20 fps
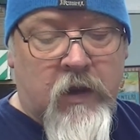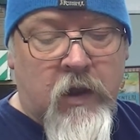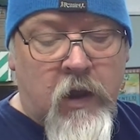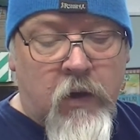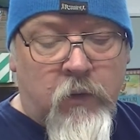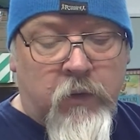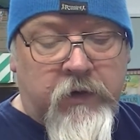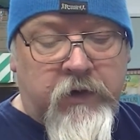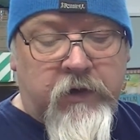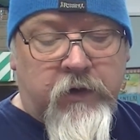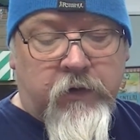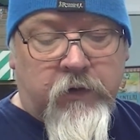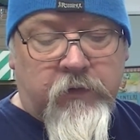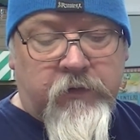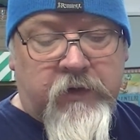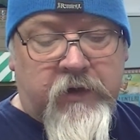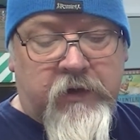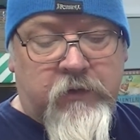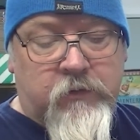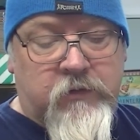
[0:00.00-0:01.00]
When he
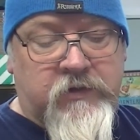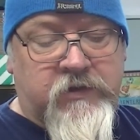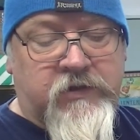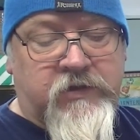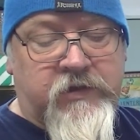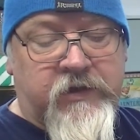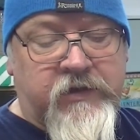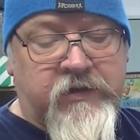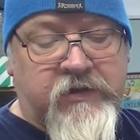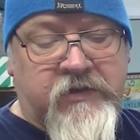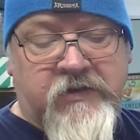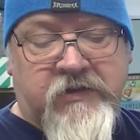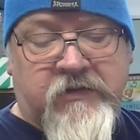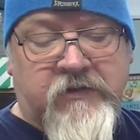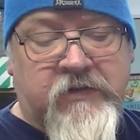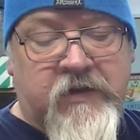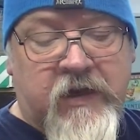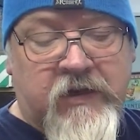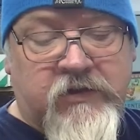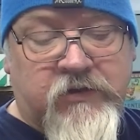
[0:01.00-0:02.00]
heard that it was Jesus
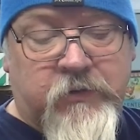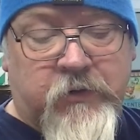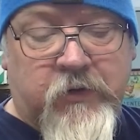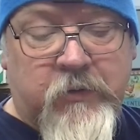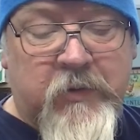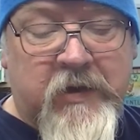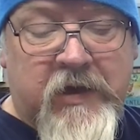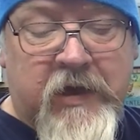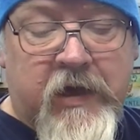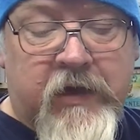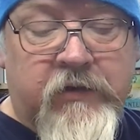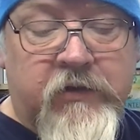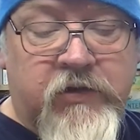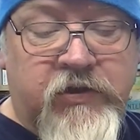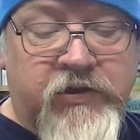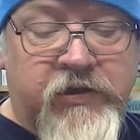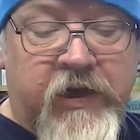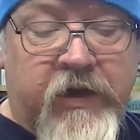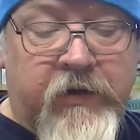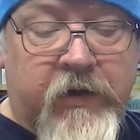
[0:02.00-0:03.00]
of Nazareth, he began to
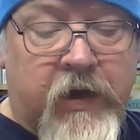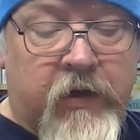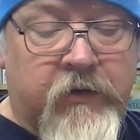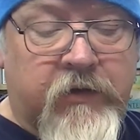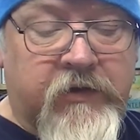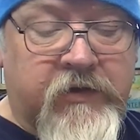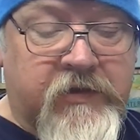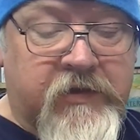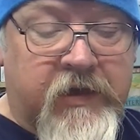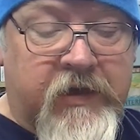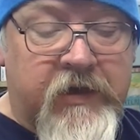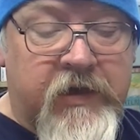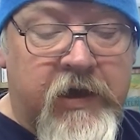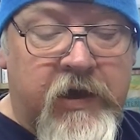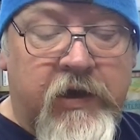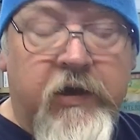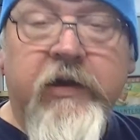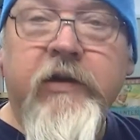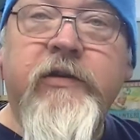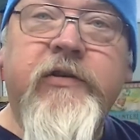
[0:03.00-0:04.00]
shout out and say,
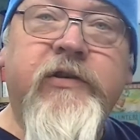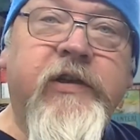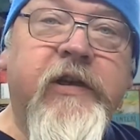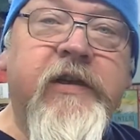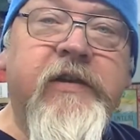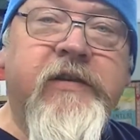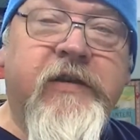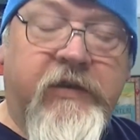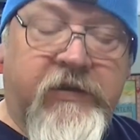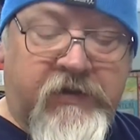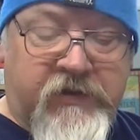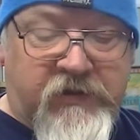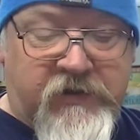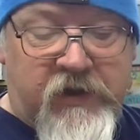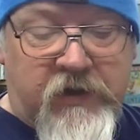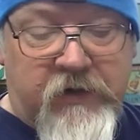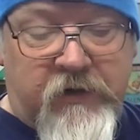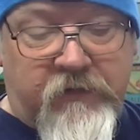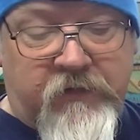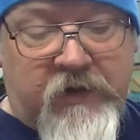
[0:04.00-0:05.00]
"Jesus,
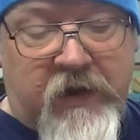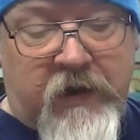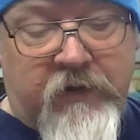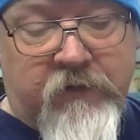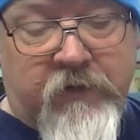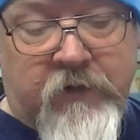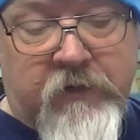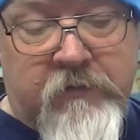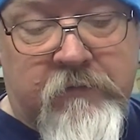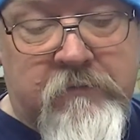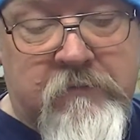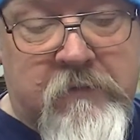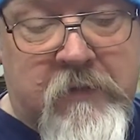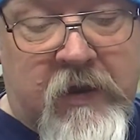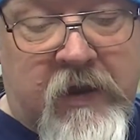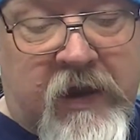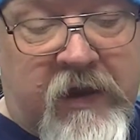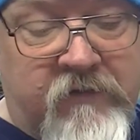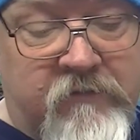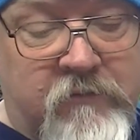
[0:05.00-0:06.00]
son of David,
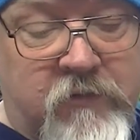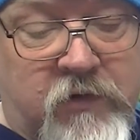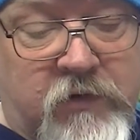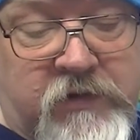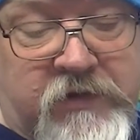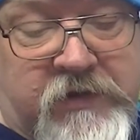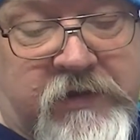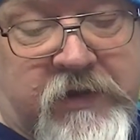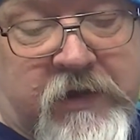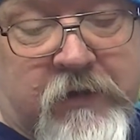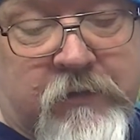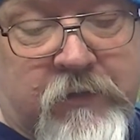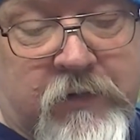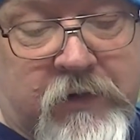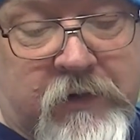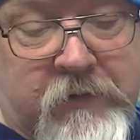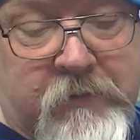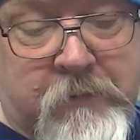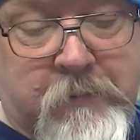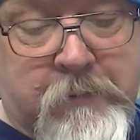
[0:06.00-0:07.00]
have mercy on
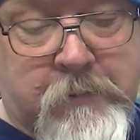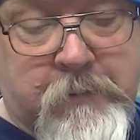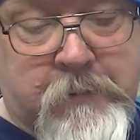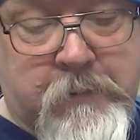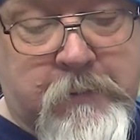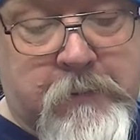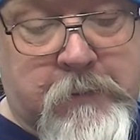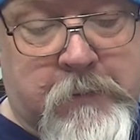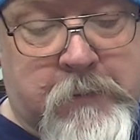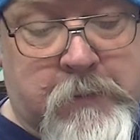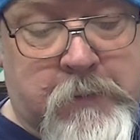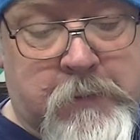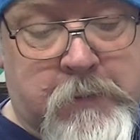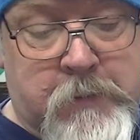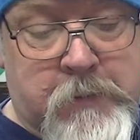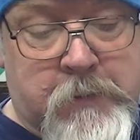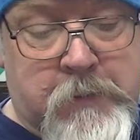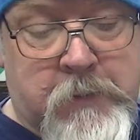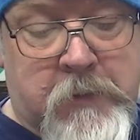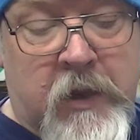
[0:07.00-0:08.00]
me."
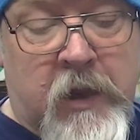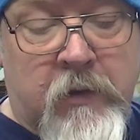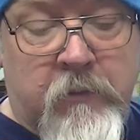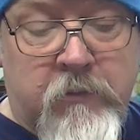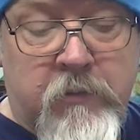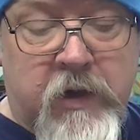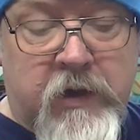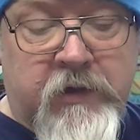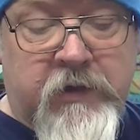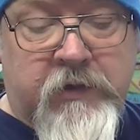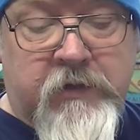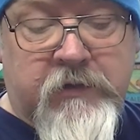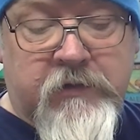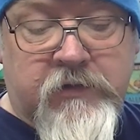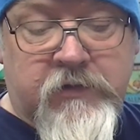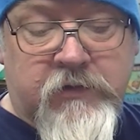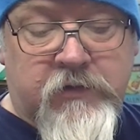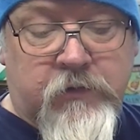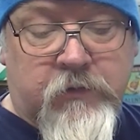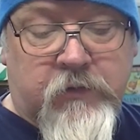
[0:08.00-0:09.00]
Many
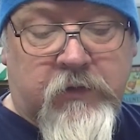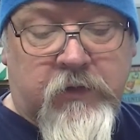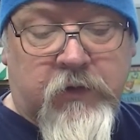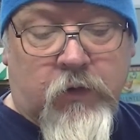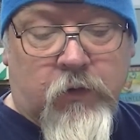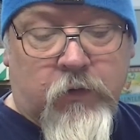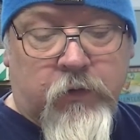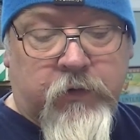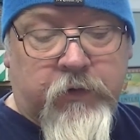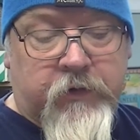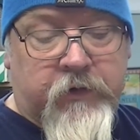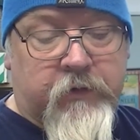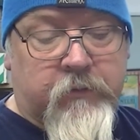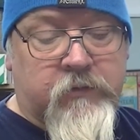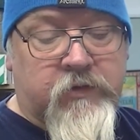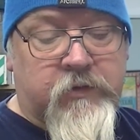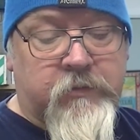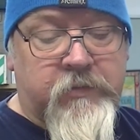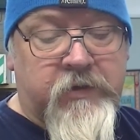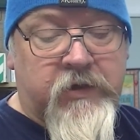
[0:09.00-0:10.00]
sternly ordered
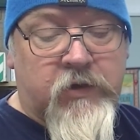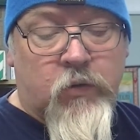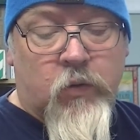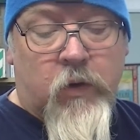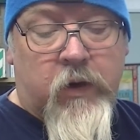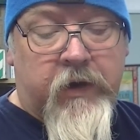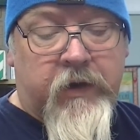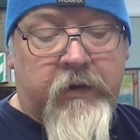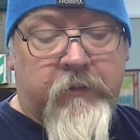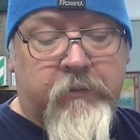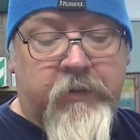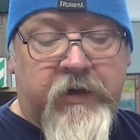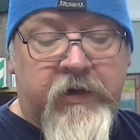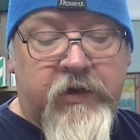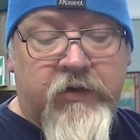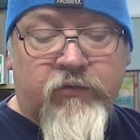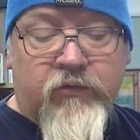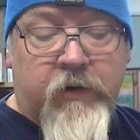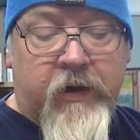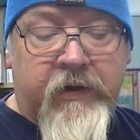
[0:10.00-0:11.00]
him to be quiet, but he
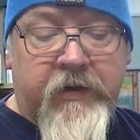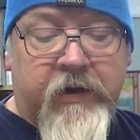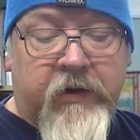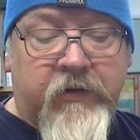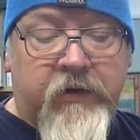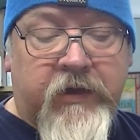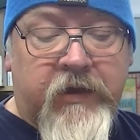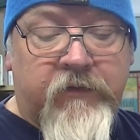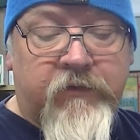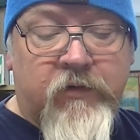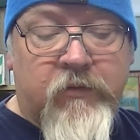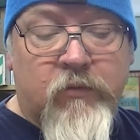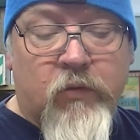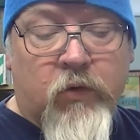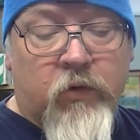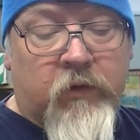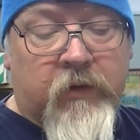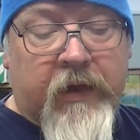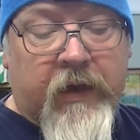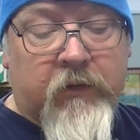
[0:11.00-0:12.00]
cried out even
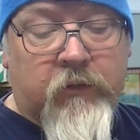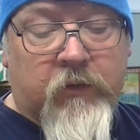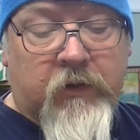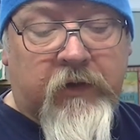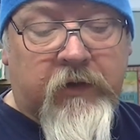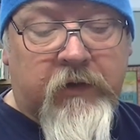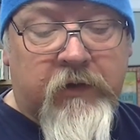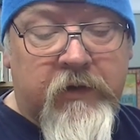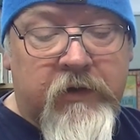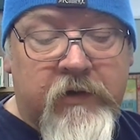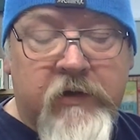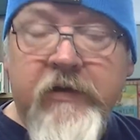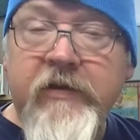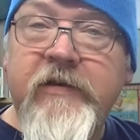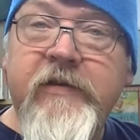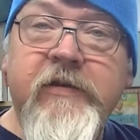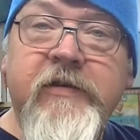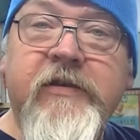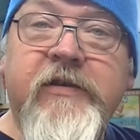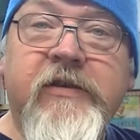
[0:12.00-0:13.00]
more loudly,
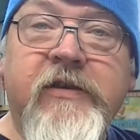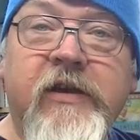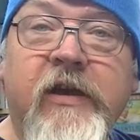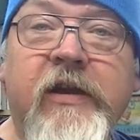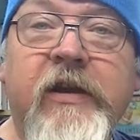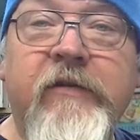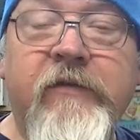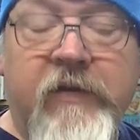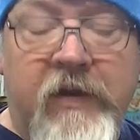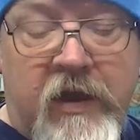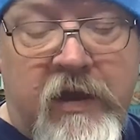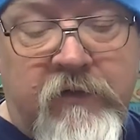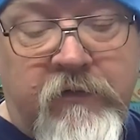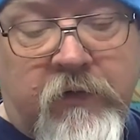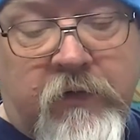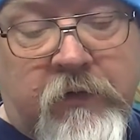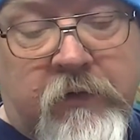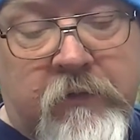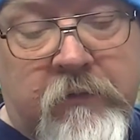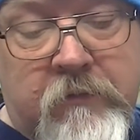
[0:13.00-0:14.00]
"Son of
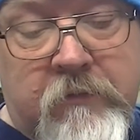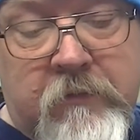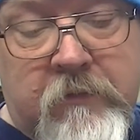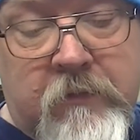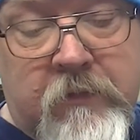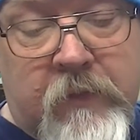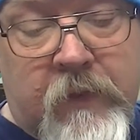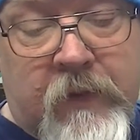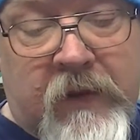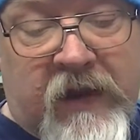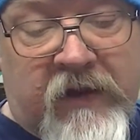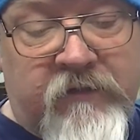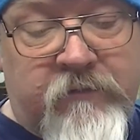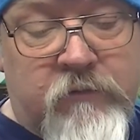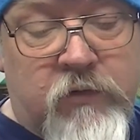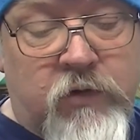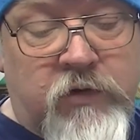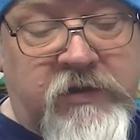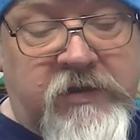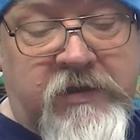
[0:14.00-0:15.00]
David, have
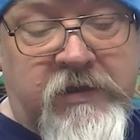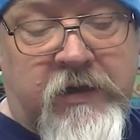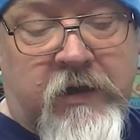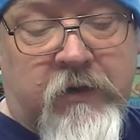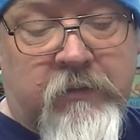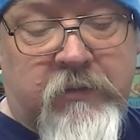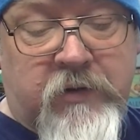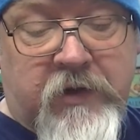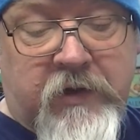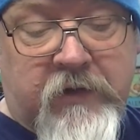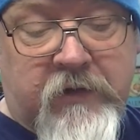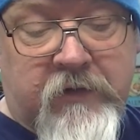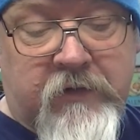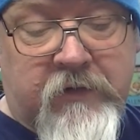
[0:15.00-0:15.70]
mercy on me."